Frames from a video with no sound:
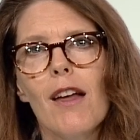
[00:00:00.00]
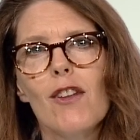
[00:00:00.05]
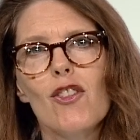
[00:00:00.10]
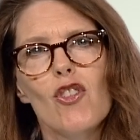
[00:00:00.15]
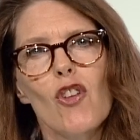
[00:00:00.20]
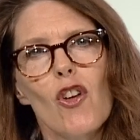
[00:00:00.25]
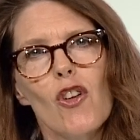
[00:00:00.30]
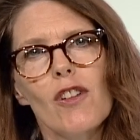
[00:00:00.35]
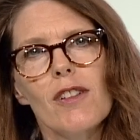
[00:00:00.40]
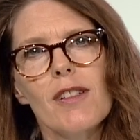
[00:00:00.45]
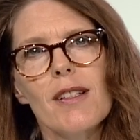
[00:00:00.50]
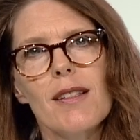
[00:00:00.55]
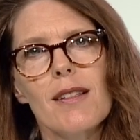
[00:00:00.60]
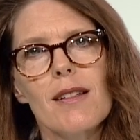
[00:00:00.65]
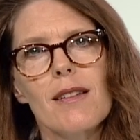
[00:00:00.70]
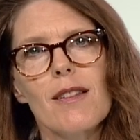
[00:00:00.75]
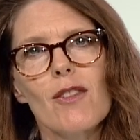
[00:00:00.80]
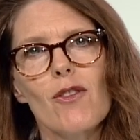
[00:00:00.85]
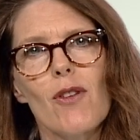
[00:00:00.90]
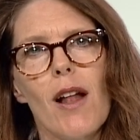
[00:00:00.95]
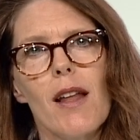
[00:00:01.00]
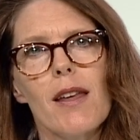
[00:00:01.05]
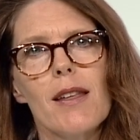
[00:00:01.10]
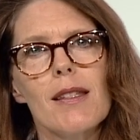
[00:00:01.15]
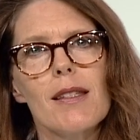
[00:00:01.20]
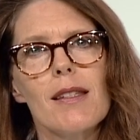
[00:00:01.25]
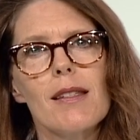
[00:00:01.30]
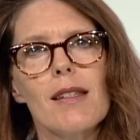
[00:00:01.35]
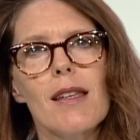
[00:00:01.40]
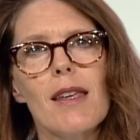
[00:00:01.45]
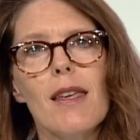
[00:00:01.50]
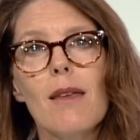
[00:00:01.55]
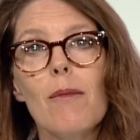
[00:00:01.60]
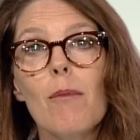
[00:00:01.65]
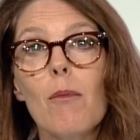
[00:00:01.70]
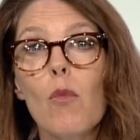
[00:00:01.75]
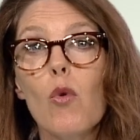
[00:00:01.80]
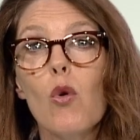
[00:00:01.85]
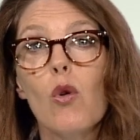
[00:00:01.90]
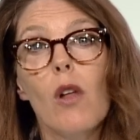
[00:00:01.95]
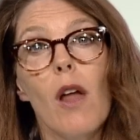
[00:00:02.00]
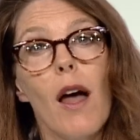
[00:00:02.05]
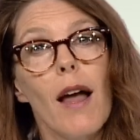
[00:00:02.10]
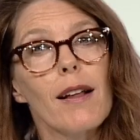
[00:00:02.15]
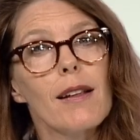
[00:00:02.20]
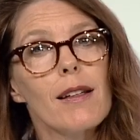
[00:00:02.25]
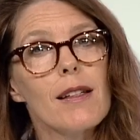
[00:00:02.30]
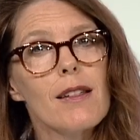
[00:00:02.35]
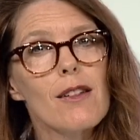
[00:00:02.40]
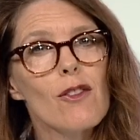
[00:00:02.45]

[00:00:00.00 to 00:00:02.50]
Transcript: journalists in Australia seem more likely